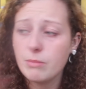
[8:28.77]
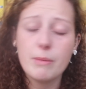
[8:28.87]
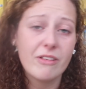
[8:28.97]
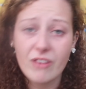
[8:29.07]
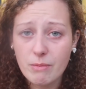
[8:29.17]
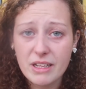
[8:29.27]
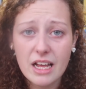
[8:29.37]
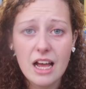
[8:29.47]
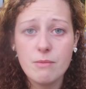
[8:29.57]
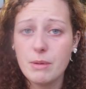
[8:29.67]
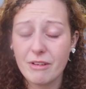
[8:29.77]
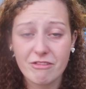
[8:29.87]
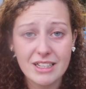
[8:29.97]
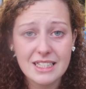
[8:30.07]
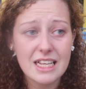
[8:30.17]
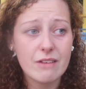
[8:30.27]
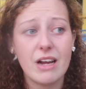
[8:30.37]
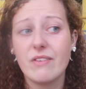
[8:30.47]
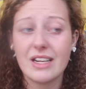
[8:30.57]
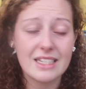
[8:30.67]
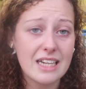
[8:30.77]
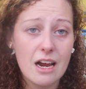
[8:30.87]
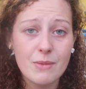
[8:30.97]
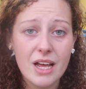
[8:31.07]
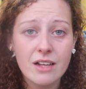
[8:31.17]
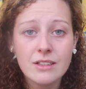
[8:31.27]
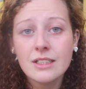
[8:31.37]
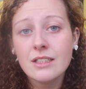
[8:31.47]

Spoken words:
to meet my family there and meet my friends there and have a nice time there.